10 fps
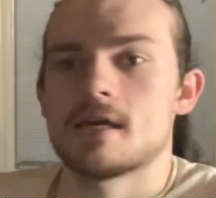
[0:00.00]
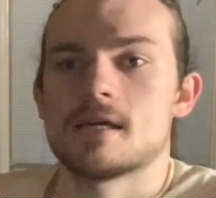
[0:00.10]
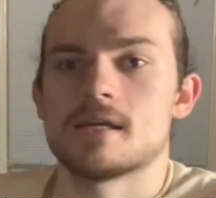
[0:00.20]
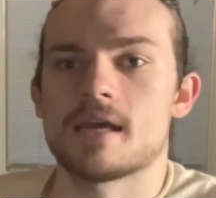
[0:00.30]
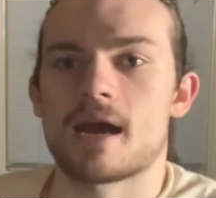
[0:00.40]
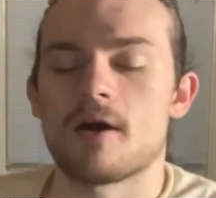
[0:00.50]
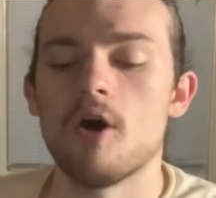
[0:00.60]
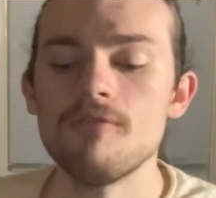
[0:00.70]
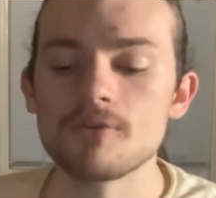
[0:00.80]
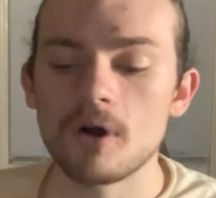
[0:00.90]
yeah,
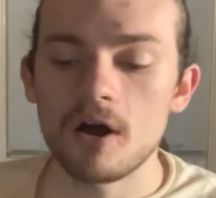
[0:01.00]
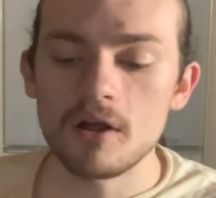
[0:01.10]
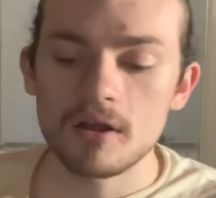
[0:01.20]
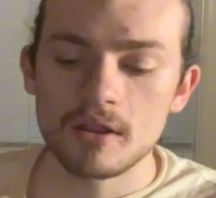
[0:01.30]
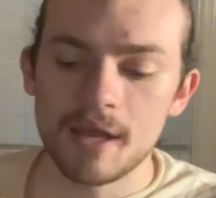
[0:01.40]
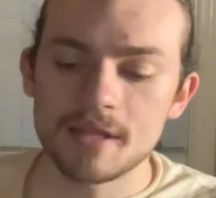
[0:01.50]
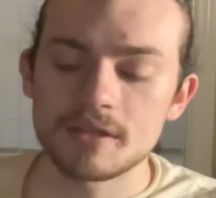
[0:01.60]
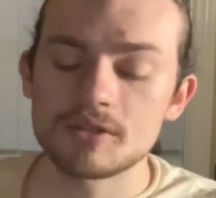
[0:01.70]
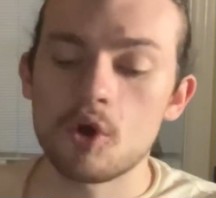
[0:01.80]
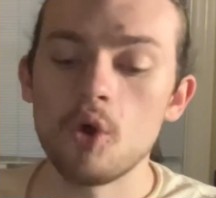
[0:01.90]
overall, like
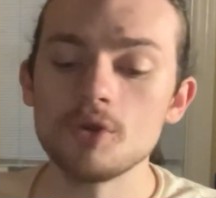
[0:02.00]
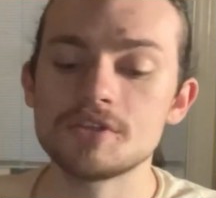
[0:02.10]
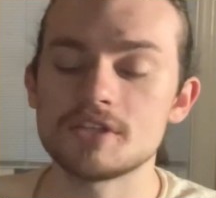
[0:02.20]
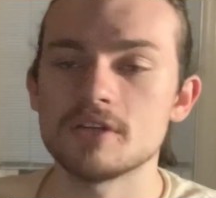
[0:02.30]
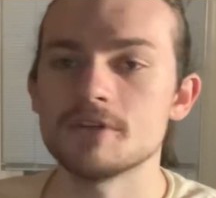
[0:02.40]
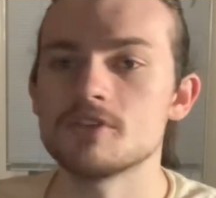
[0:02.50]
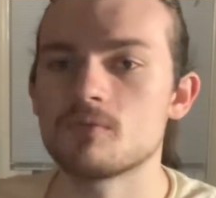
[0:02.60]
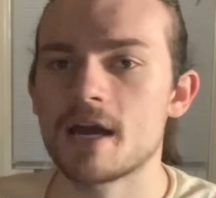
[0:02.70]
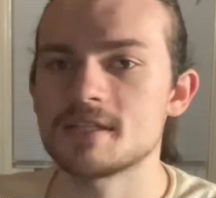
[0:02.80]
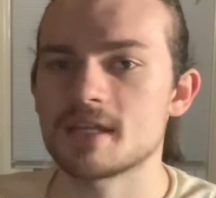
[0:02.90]
the whole series
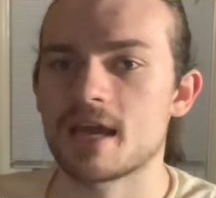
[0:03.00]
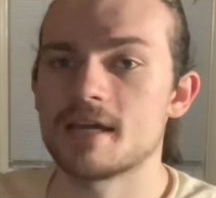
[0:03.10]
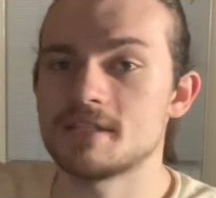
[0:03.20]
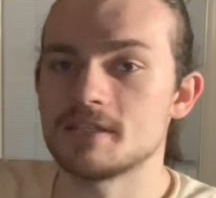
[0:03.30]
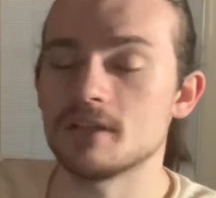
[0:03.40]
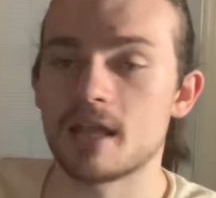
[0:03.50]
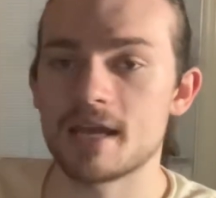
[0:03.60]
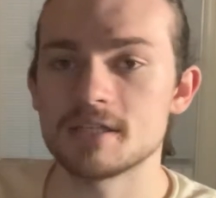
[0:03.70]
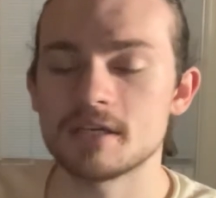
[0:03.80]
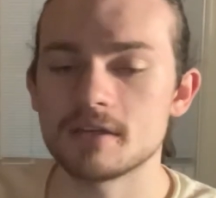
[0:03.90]
wise, like I still
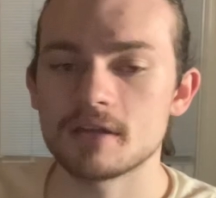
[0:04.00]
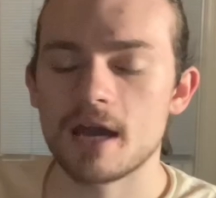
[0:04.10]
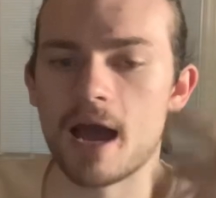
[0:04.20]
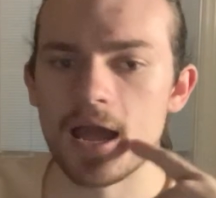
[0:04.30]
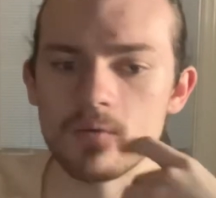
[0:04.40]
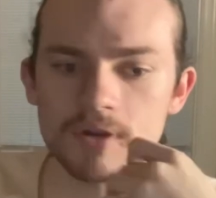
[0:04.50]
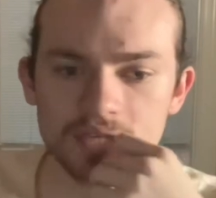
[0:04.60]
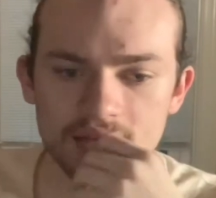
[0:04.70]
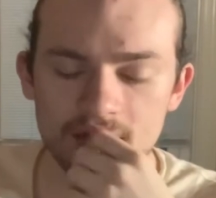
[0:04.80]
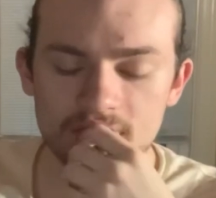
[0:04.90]
liked it. I
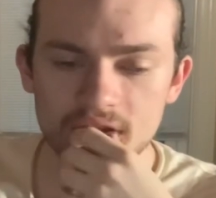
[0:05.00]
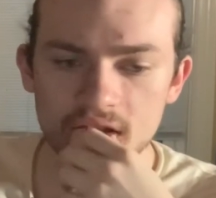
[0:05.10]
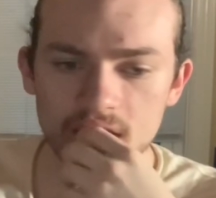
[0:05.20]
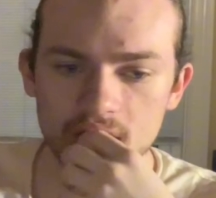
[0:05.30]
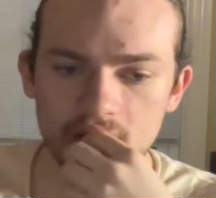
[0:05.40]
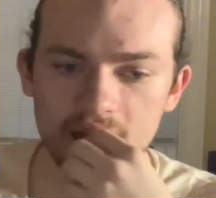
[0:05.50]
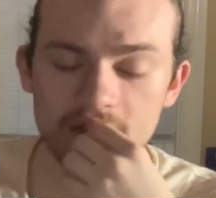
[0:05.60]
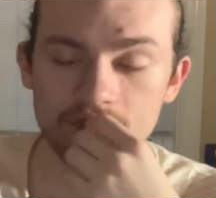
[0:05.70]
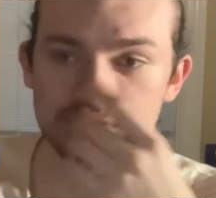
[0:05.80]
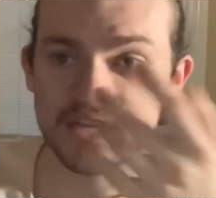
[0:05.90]
would give it out
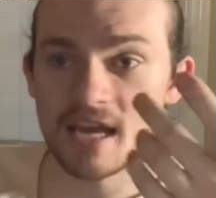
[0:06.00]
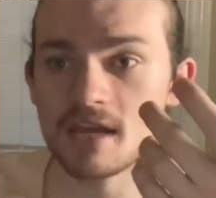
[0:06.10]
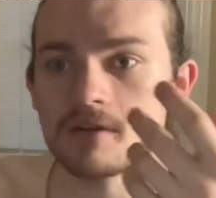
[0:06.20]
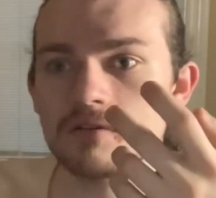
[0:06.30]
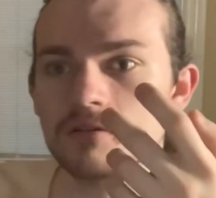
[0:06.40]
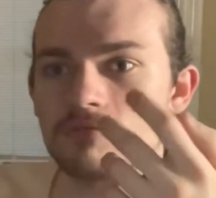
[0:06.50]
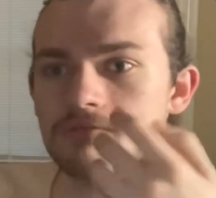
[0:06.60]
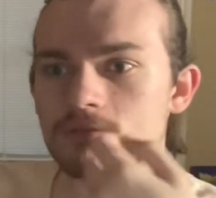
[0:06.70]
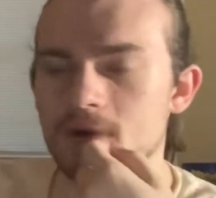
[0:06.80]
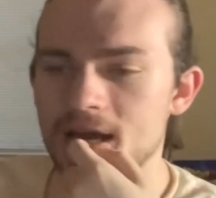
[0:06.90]
of 10
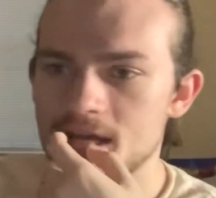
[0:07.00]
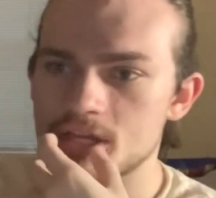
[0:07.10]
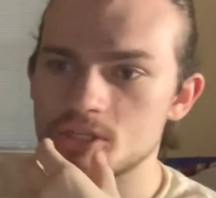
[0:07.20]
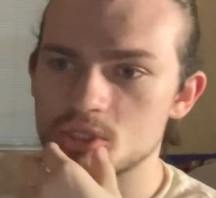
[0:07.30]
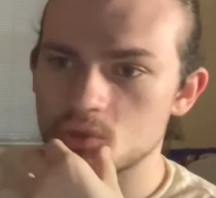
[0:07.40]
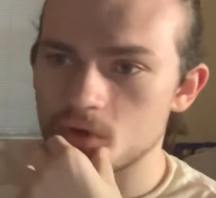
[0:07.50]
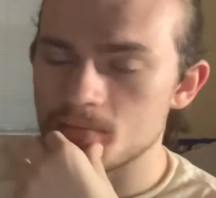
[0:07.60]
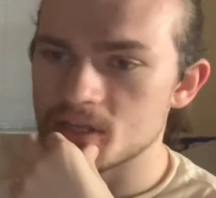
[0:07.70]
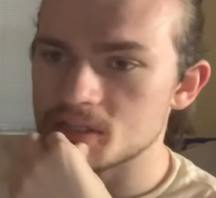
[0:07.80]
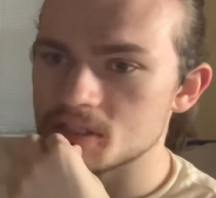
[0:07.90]
for my
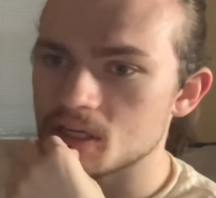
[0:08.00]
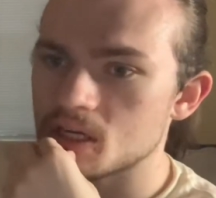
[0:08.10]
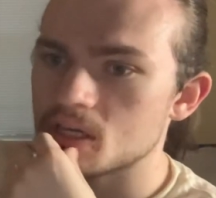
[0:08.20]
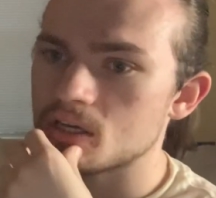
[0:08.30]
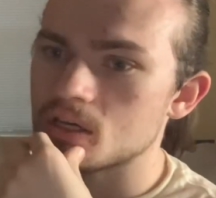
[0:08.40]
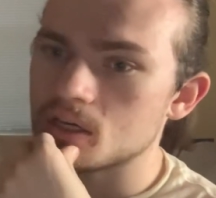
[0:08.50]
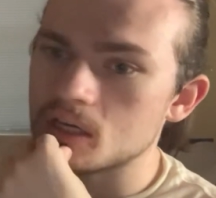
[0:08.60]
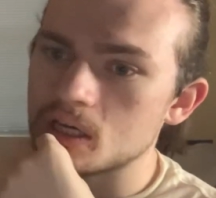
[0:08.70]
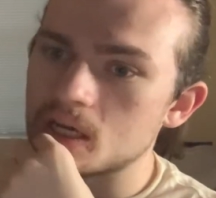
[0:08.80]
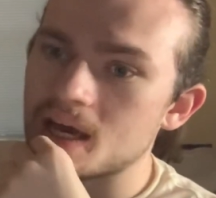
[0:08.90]
enjoyment.
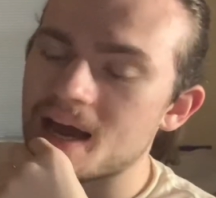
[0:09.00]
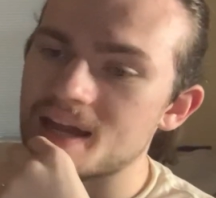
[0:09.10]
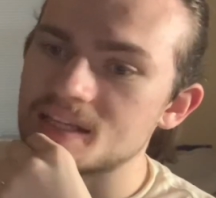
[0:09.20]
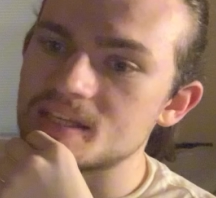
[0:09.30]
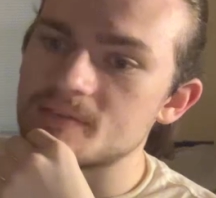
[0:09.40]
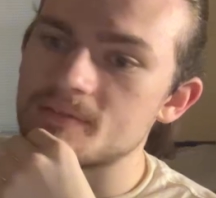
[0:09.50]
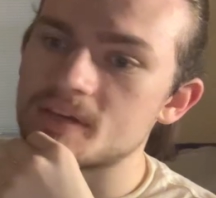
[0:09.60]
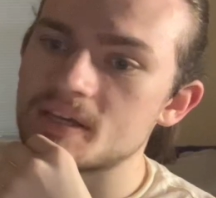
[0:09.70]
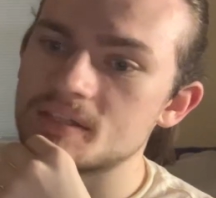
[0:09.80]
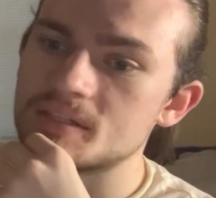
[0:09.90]
I'd give
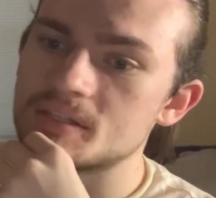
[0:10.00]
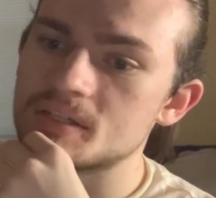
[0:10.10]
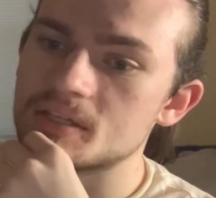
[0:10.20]
it